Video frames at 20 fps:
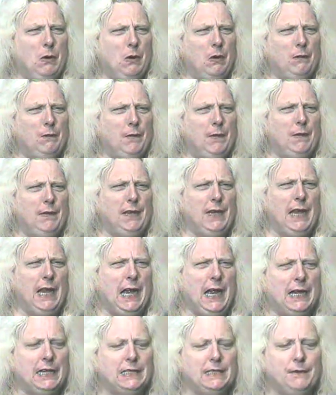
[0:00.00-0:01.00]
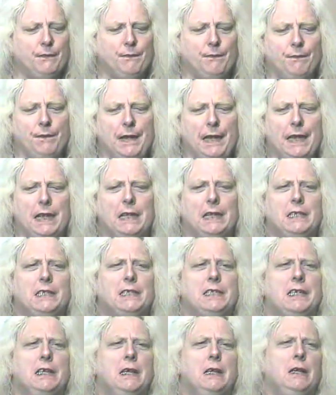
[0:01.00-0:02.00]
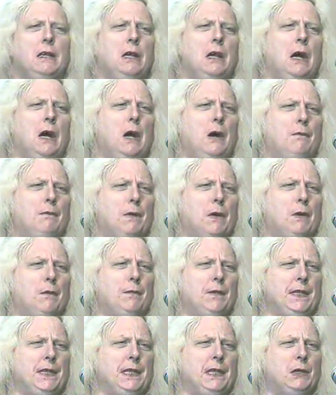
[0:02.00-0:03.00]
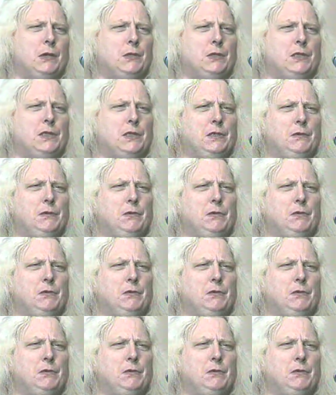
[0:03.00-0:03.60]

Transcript: are very active fans of our videos.